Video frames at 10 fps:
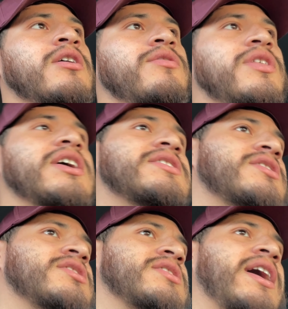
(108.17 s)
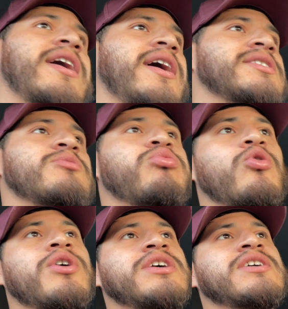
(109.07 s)
this is not as
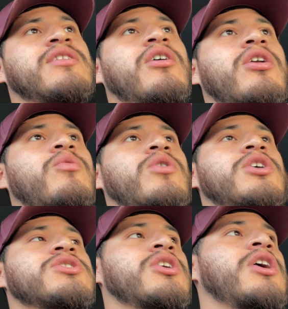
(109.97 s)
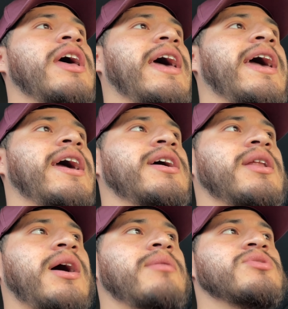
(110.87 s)
important as I thought it was and
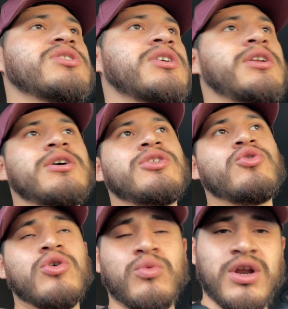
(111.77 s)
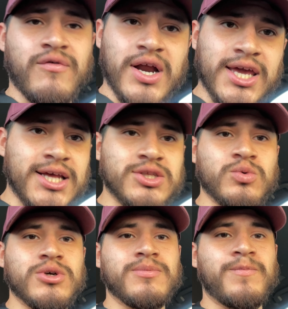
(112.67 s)
I'm just going to do it whenever I get
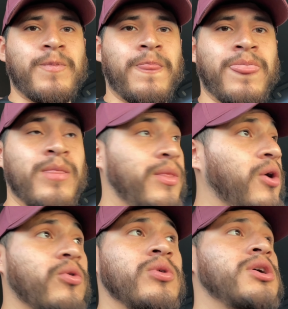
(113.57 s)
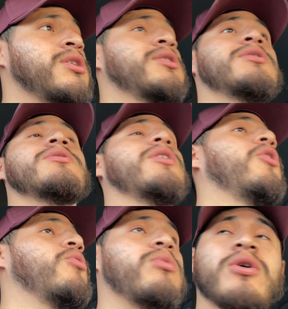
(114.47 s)
to it. No,
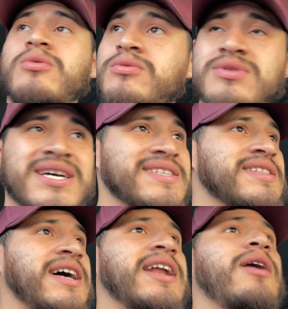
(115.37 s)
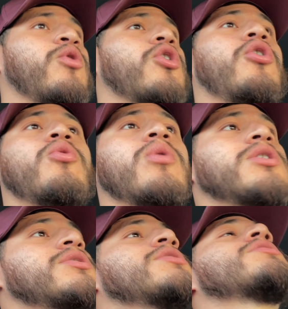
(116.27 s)
no, bro. That's not how a goal
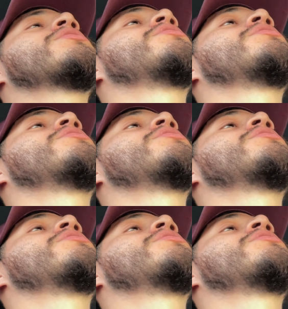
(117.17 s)
works.